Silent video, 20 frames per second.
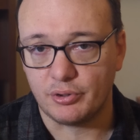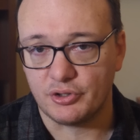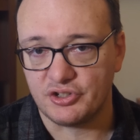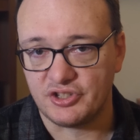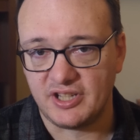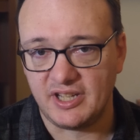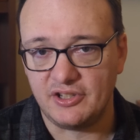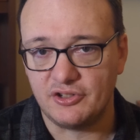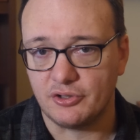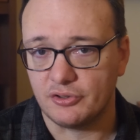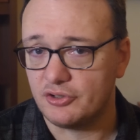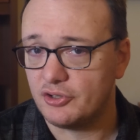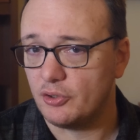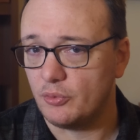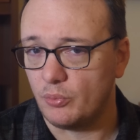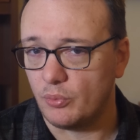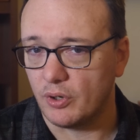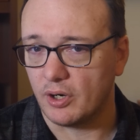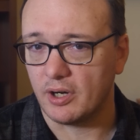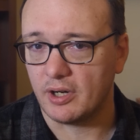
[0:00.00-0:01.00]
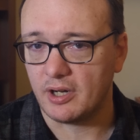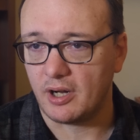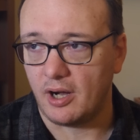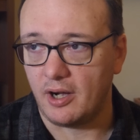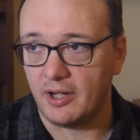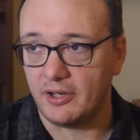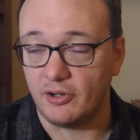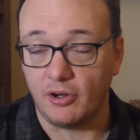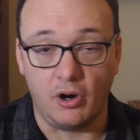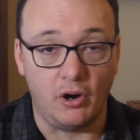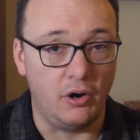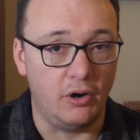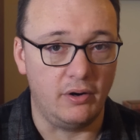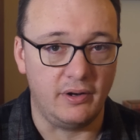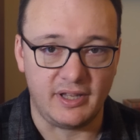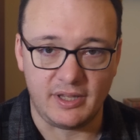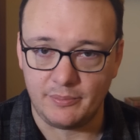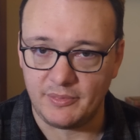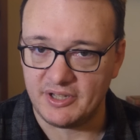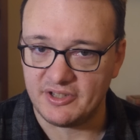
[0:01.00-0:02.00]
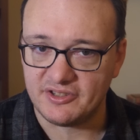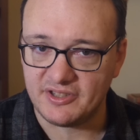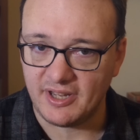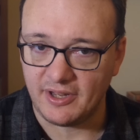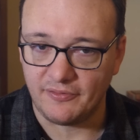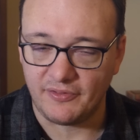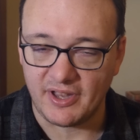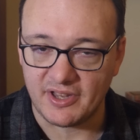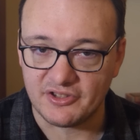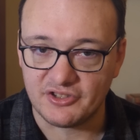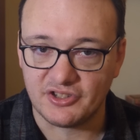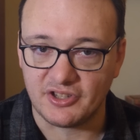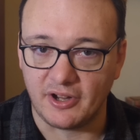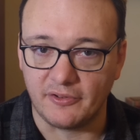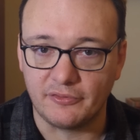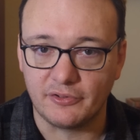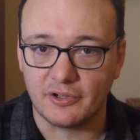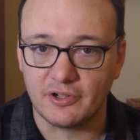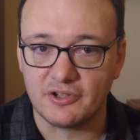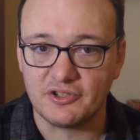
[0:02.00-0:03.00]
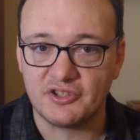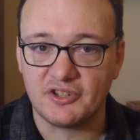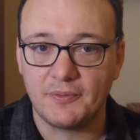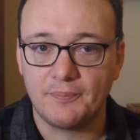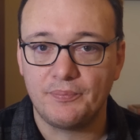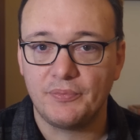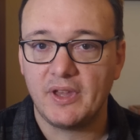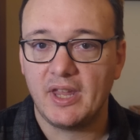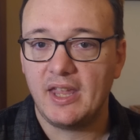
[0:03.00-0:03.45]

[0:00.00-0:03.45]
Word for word: procedure to work on all ME CFS sufferers